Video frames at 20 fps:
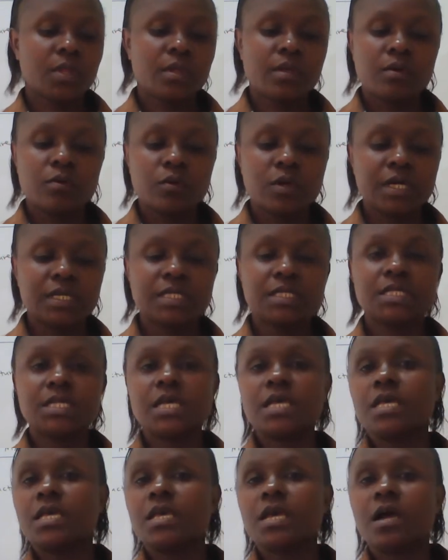you can
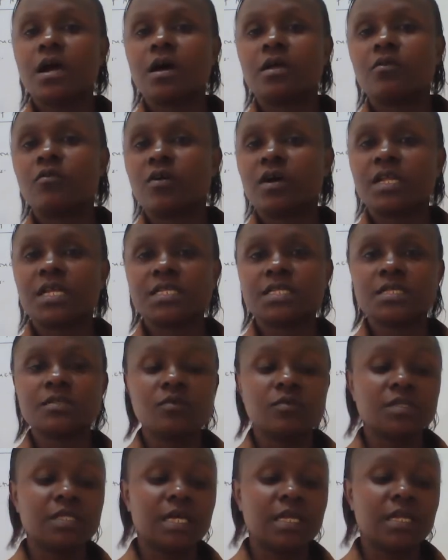say an
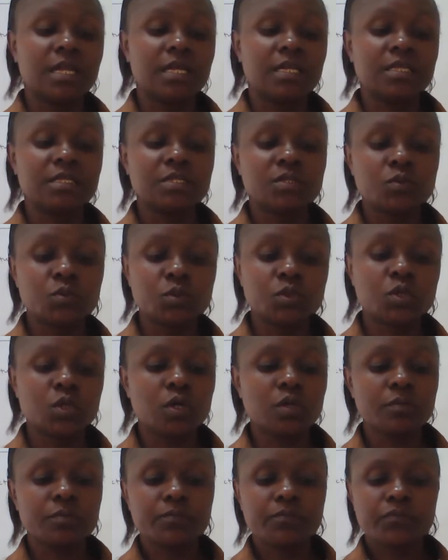organization is an
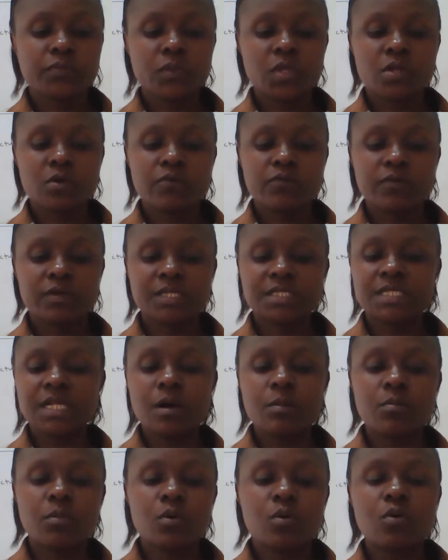institution, for
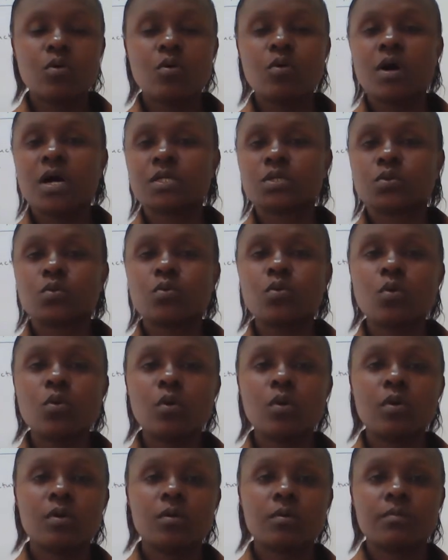example, a
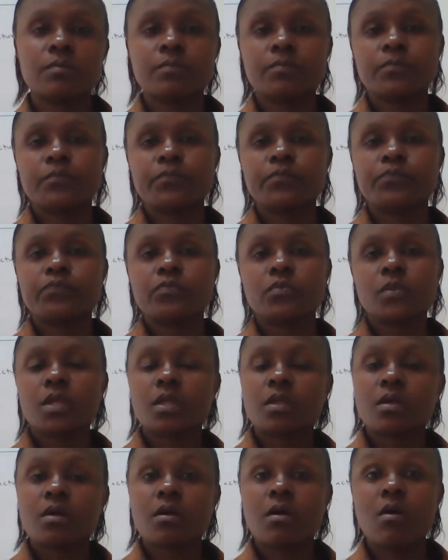school
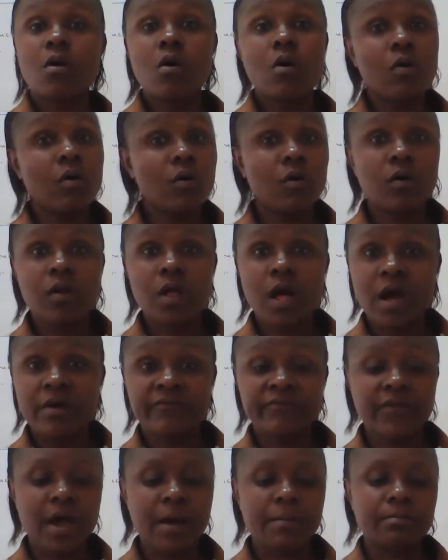or a
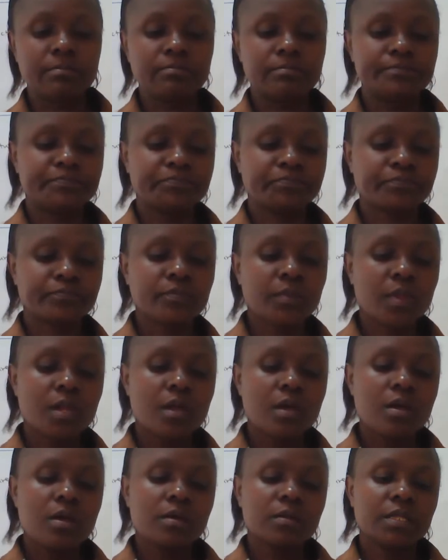firm.
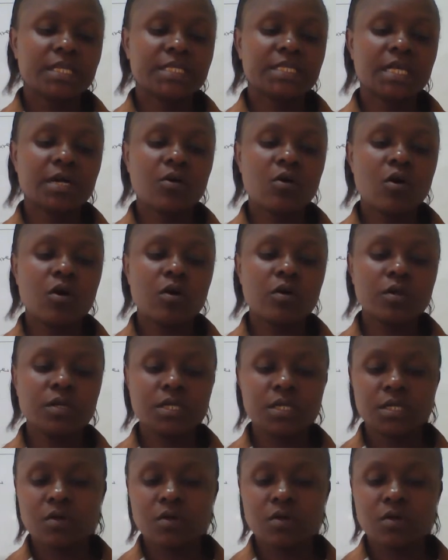The second